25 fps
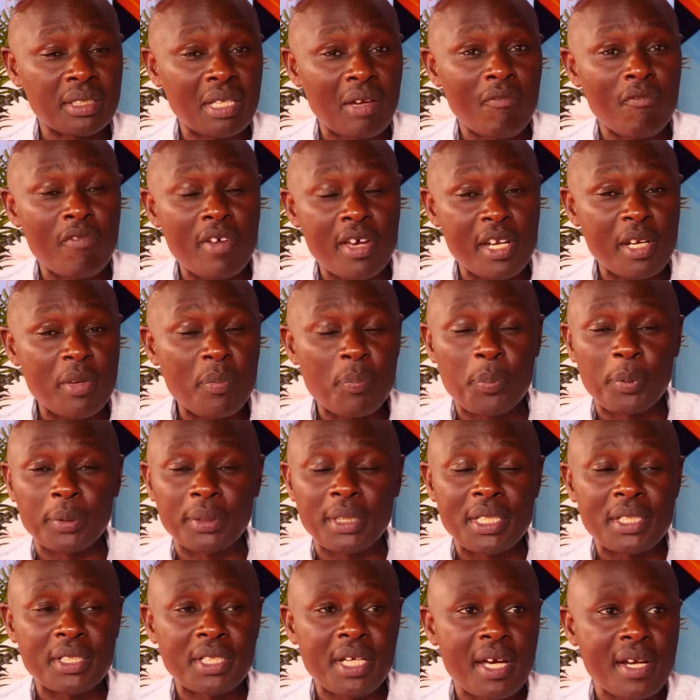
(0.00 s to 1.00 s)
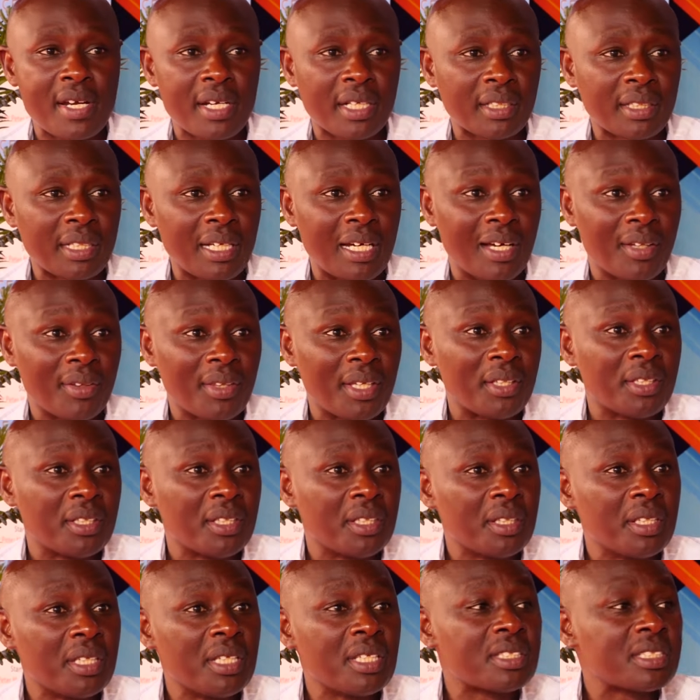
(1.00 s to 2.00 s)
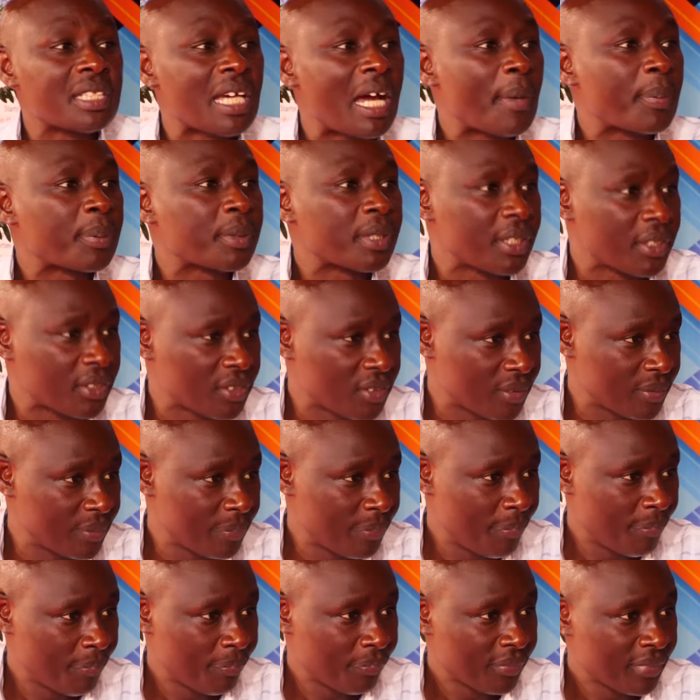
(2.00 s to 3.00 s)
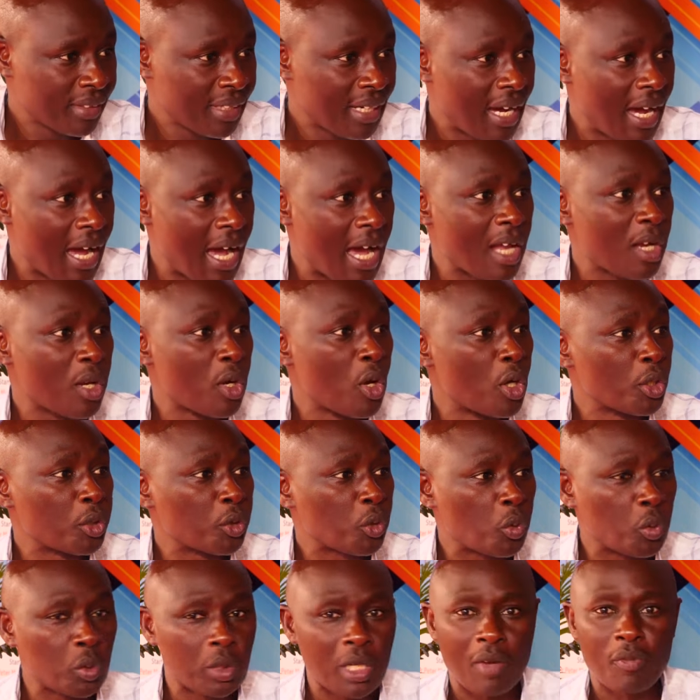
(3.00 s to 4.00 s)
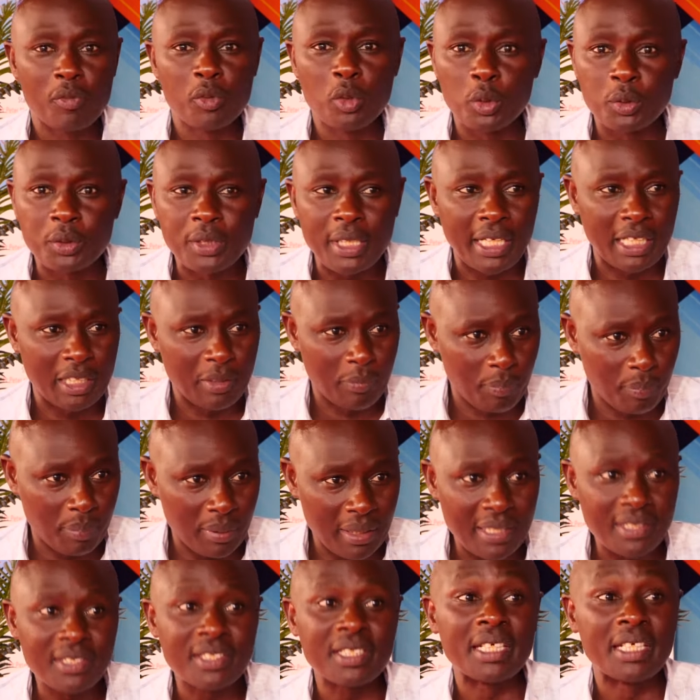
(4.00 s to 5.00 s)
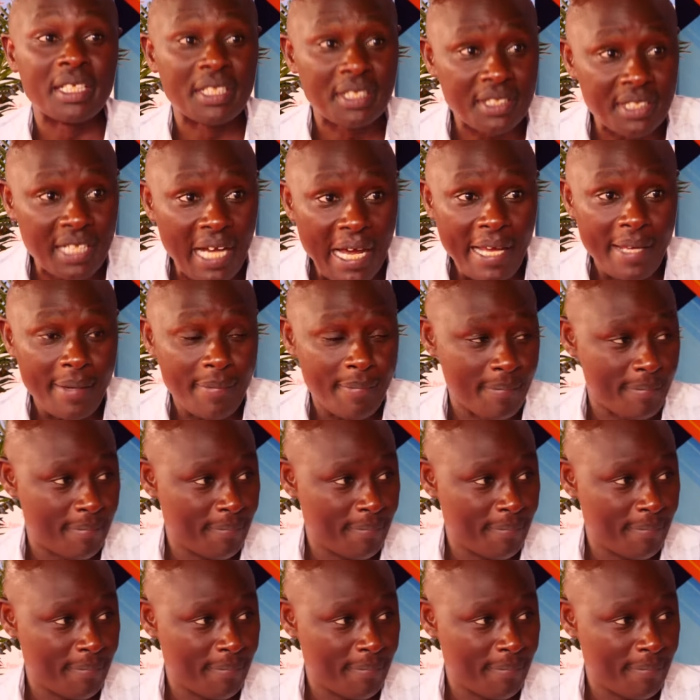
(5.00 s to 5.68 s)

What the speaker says: is a very important character that in his absence, a lot could have not taken place in time.